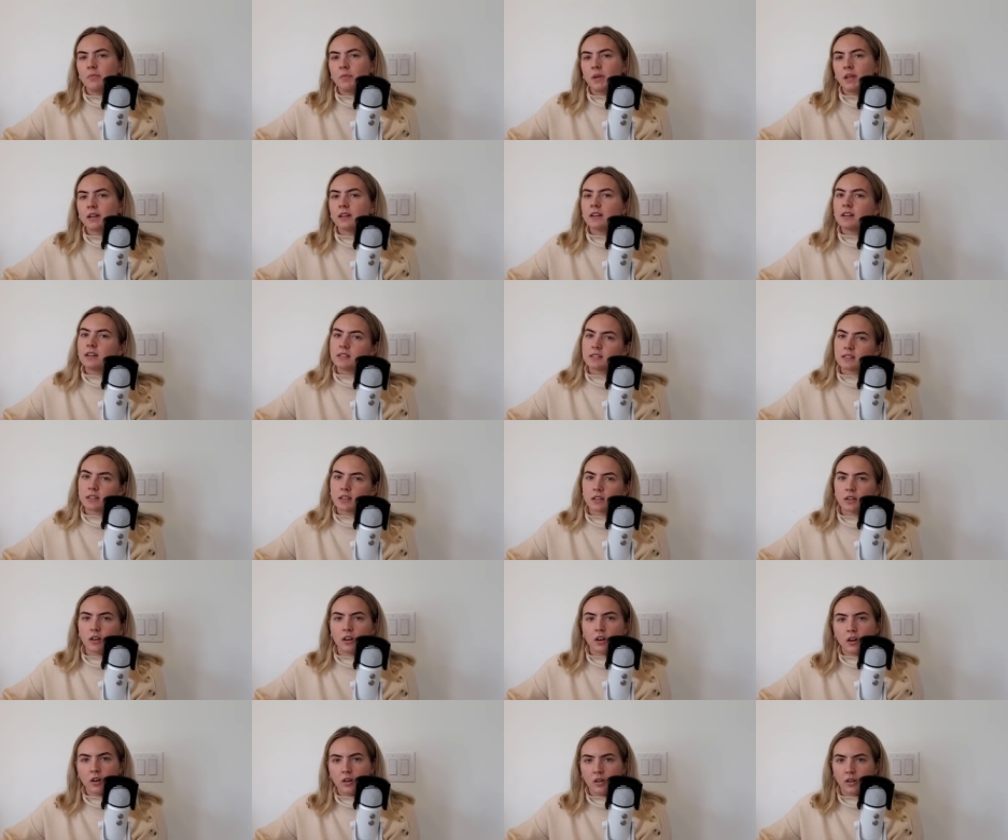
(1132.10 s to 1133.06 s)
I made it as like
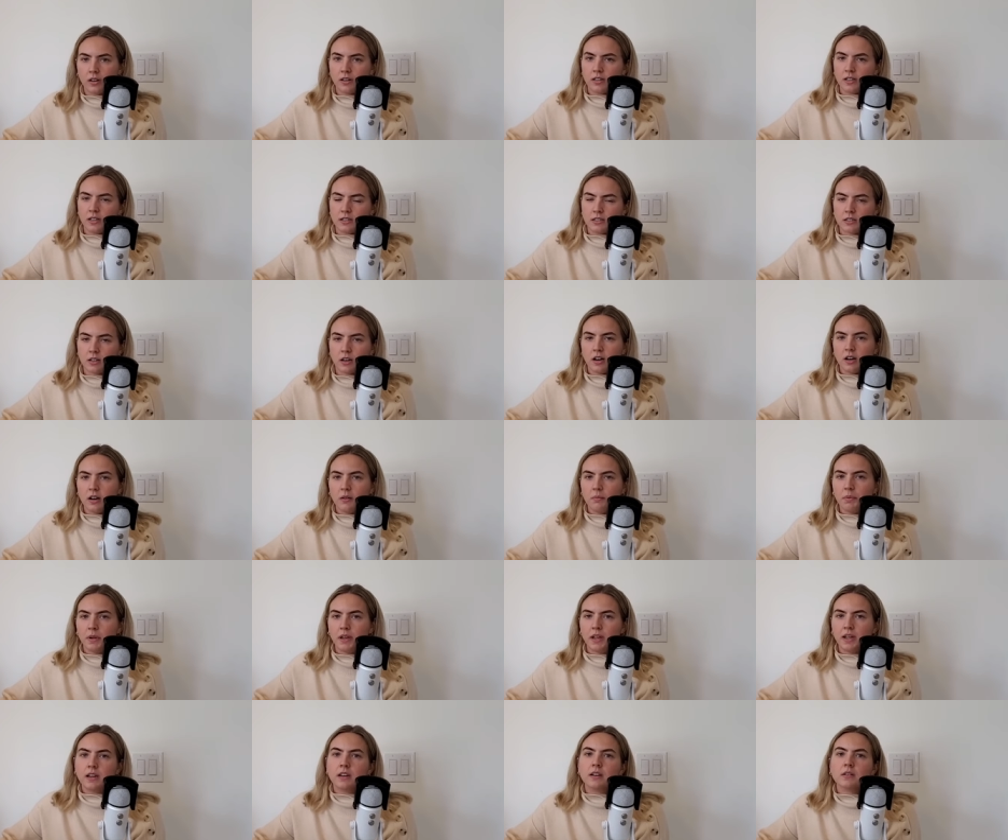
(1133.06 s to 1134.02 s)
a holiday top
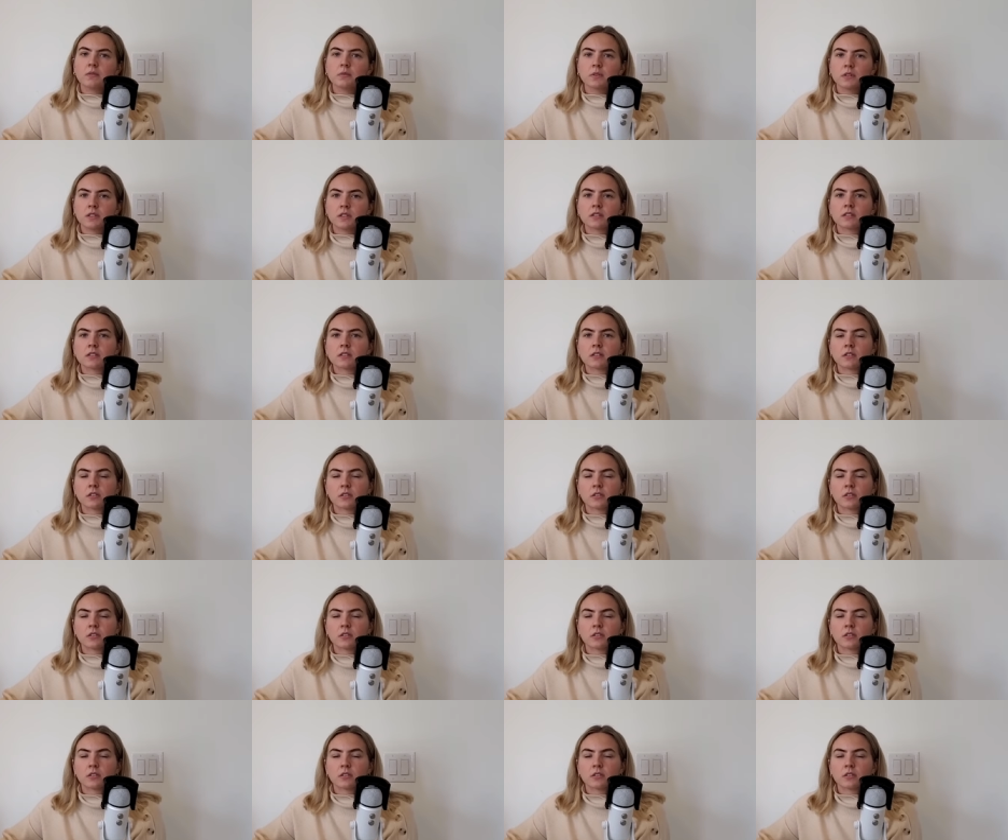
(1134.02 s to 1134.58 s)
and it was